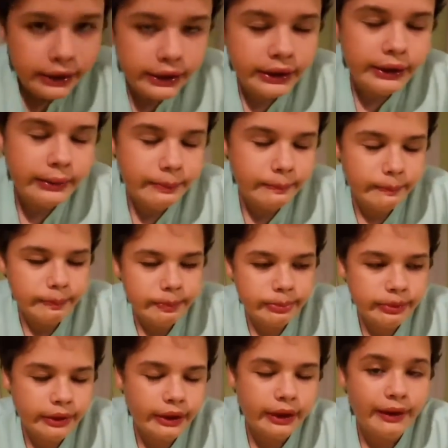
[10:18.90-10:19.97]
fight,
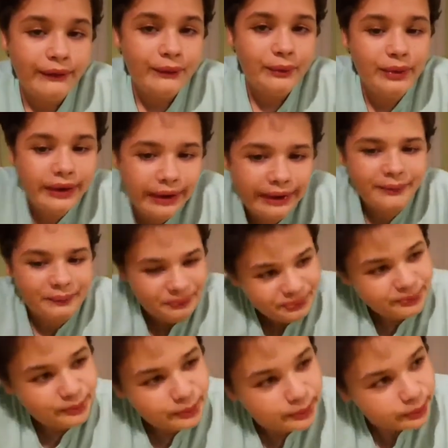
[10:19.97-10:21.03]
and,
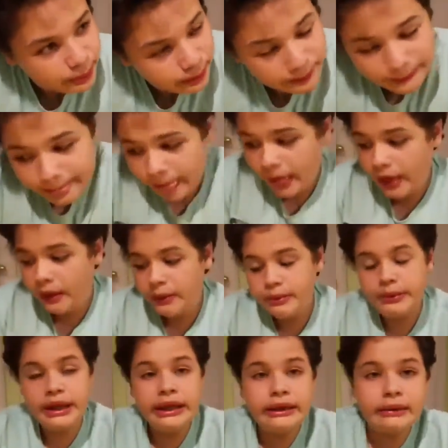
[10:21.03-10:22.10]
well,
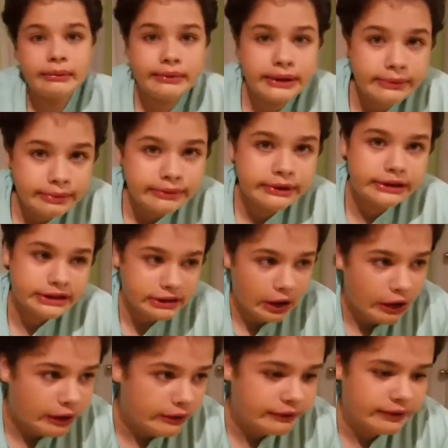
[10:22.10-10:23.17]
we, we
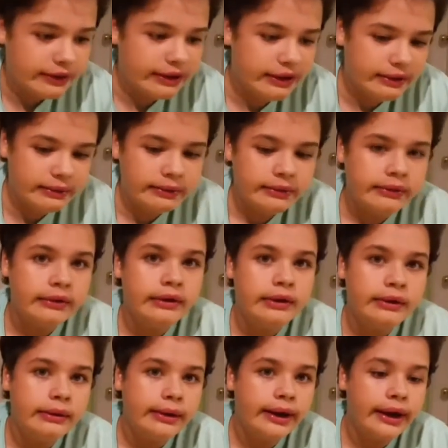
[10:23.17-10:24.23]
resolved it.
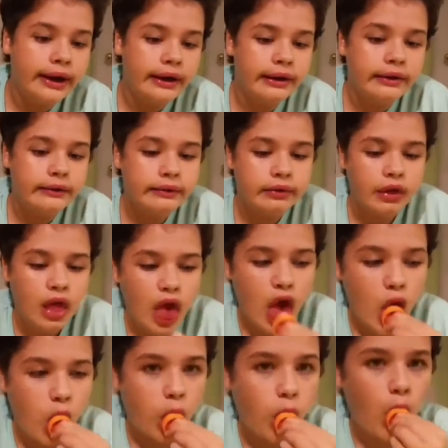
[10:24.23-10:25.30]
We
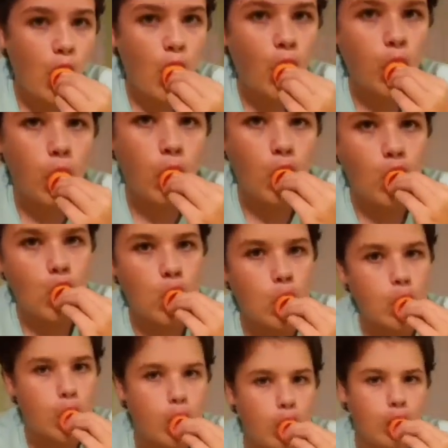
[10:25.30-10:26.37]
resolved it in a
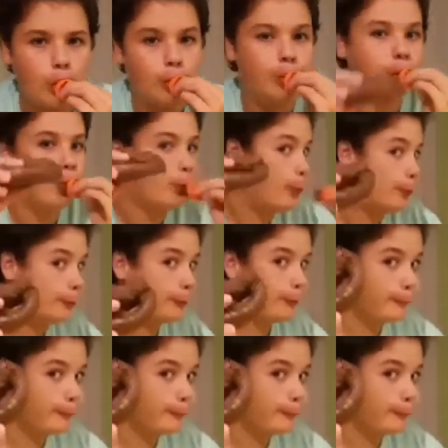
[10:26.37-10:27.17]
special way.